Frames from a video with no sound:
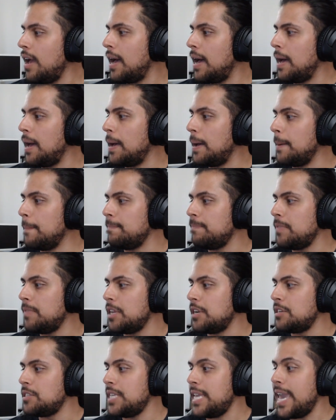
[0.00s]
um,
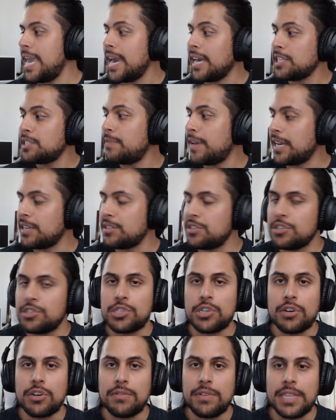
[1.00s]
there's the X Factor
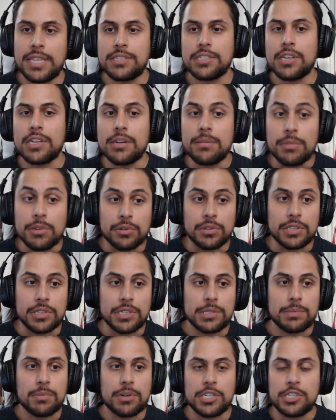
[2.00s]
survey that's going to be
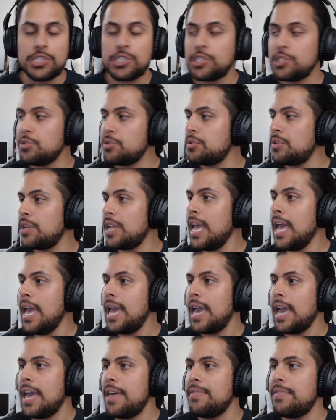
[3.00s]
released pretty soon.
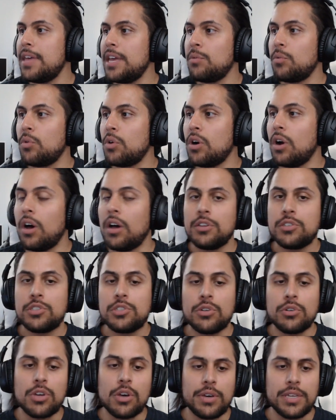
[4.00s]
And then we're
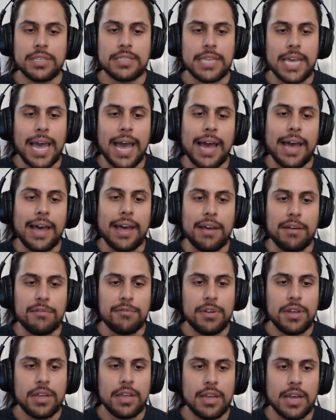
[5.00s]
also going to
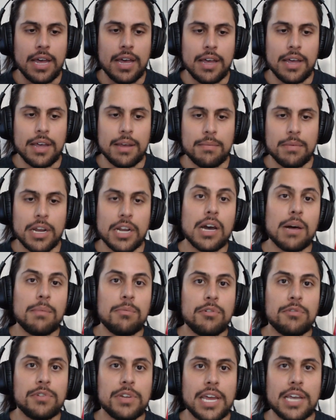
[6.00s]
have um, a
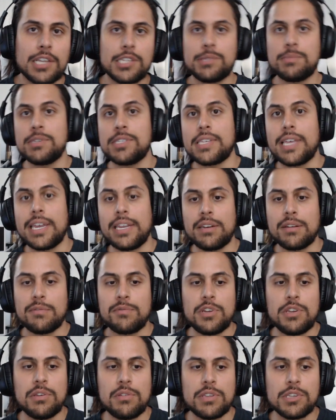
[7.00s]
couple of announcements lined up
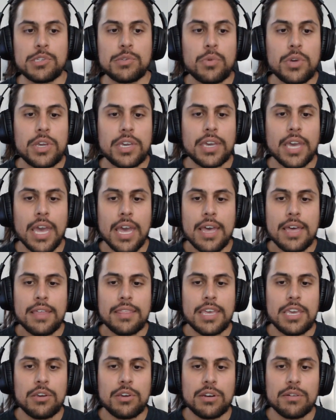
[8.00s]
for you this week
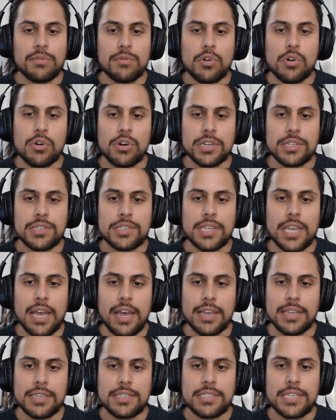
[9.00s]
that you can, of course,
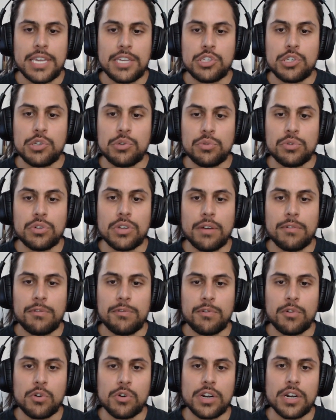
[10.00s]
uh, stay tuned
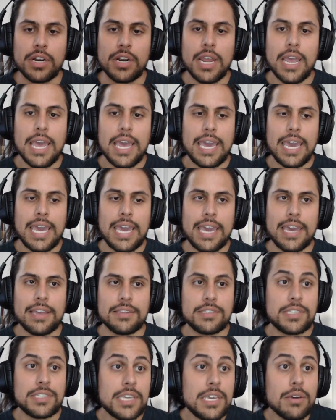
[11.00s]
for
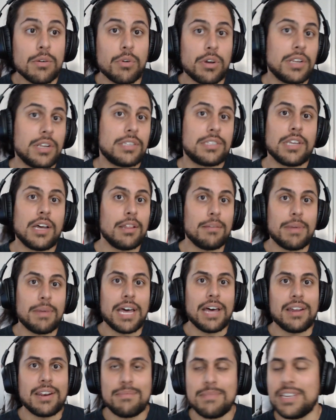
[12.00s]
and see what it's all
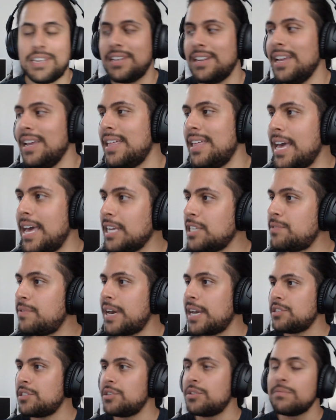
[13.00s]
about. I mean, X
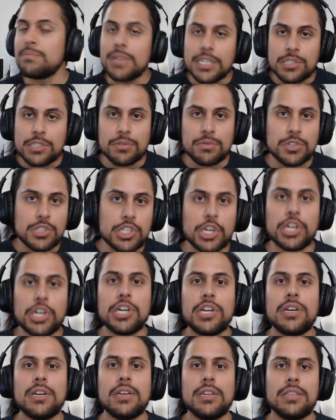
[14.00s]
Factor makes a
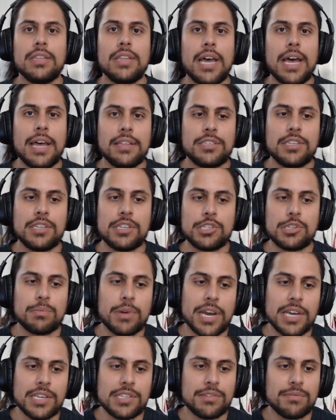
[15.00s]
return uh, to the
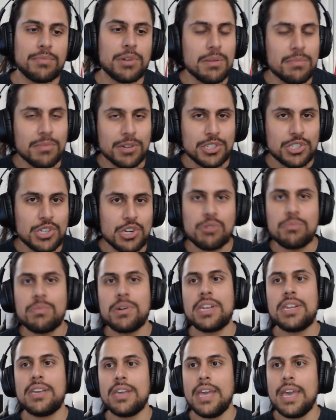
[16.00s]
surprise of pretty much
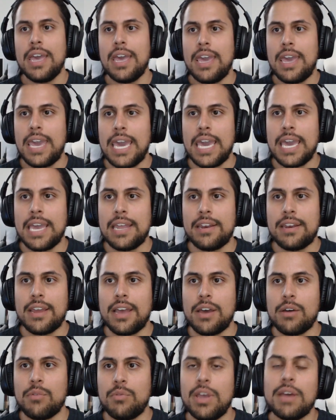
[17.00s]
nobody. And
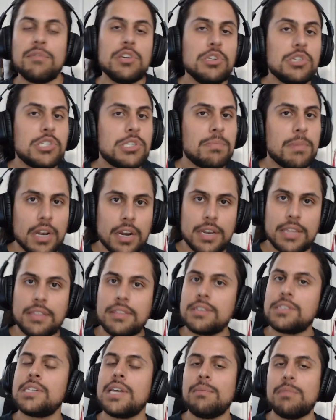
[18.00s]
uh, we have a new spin on it
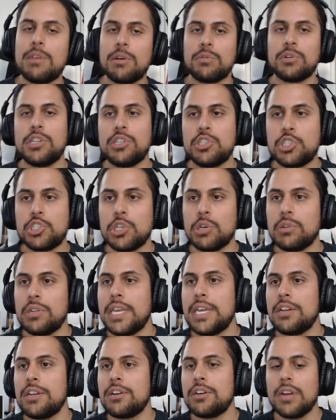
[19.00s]
this time that we're going to show
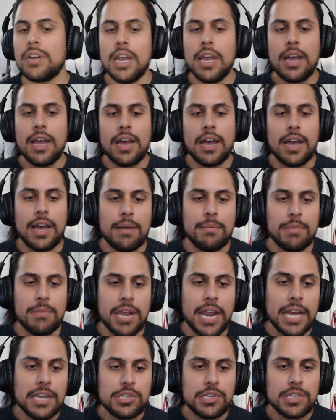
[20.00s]
later. Um,
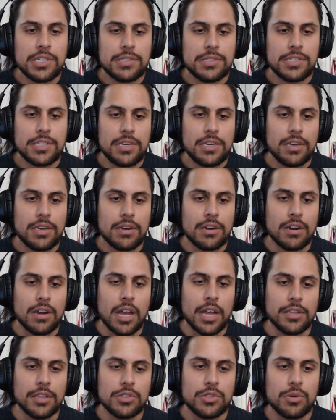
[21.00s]
but as you can see here
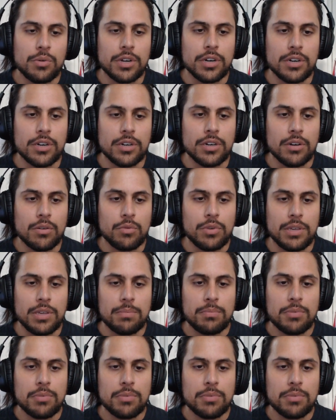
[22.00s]
on Twitter, we